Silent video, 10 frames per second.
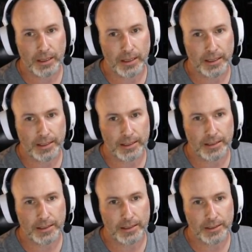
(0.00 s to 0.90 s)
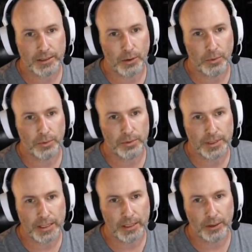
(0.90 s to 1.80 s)
I think Soul
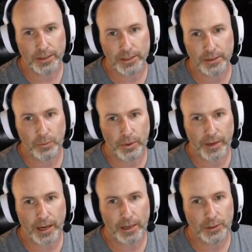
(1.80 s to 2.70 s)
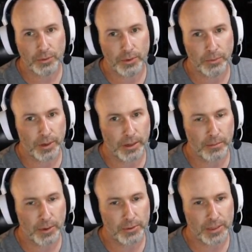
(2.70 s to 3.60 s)
Stealer is the one that I enjoyed running the
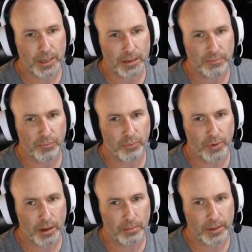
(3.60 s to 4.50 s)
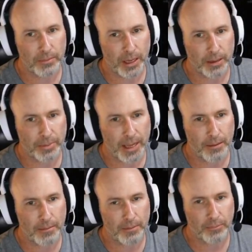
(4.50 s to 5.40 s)
most, and it's probably might have
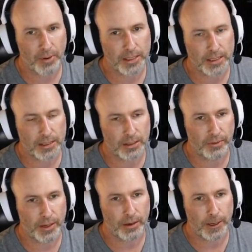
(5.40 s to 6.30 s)
priced itself out.